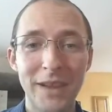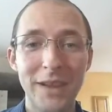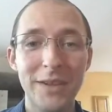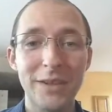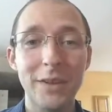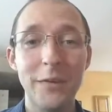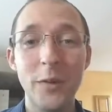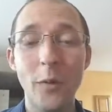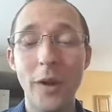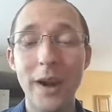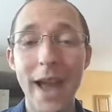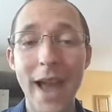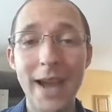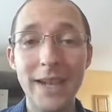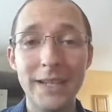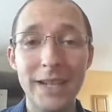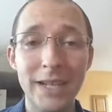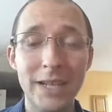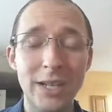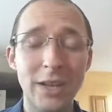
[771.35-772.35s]
So if you want
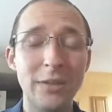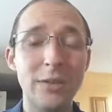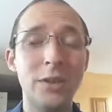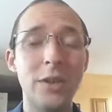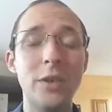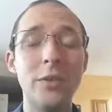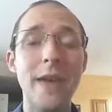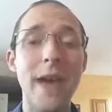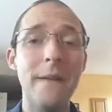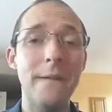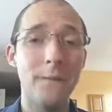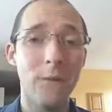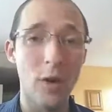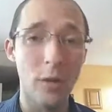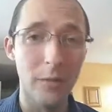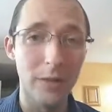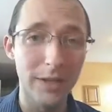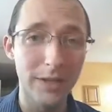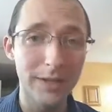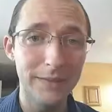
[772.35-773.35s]
access to that
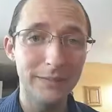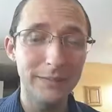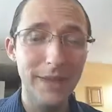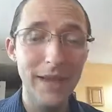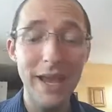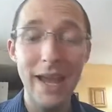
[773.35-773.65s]
formula